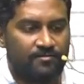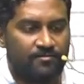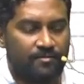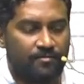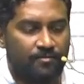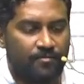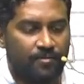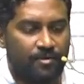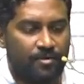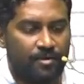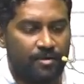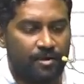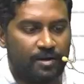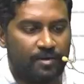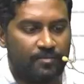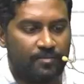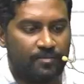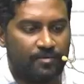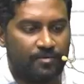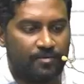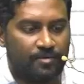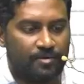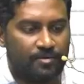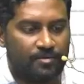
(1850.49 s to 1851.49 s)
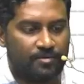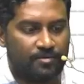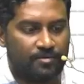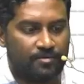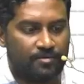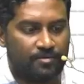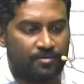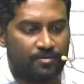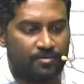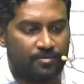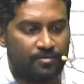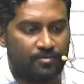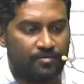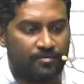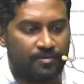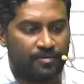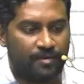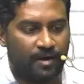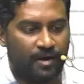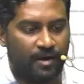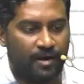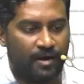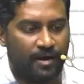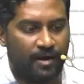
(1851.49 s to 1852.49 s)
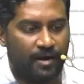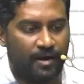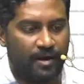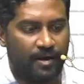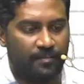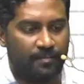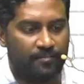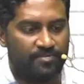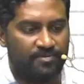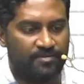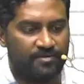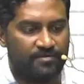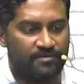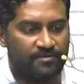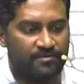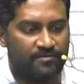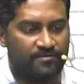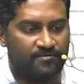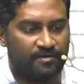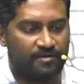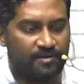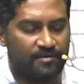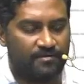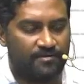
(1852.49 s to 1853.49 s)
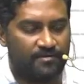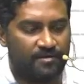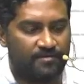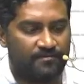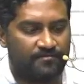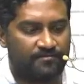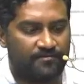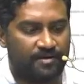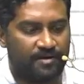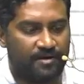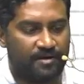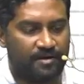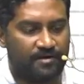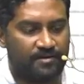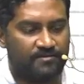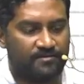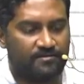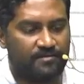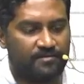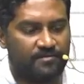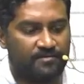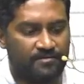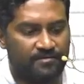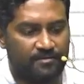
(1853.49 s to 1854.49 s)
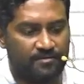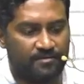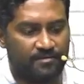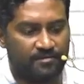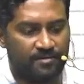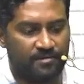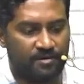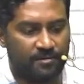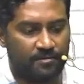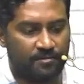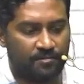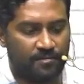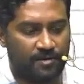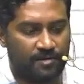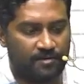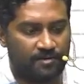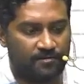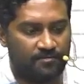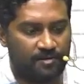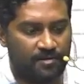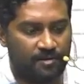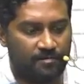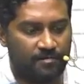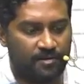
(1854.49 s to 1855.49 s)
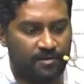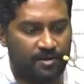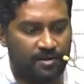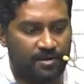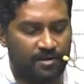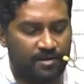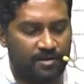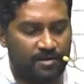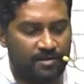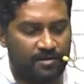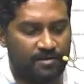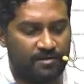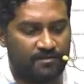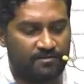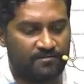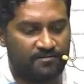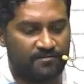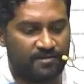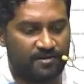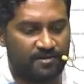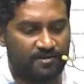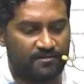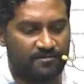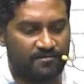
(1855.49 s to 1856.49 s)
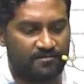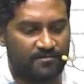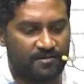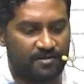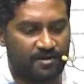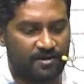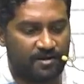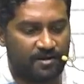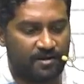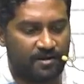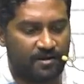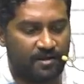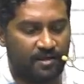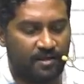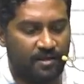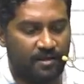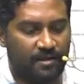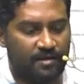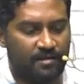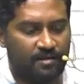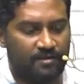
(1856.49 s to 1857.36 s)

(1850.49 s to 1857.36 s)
So what I am going to do, this is filled with fungus. So treatment will be resection.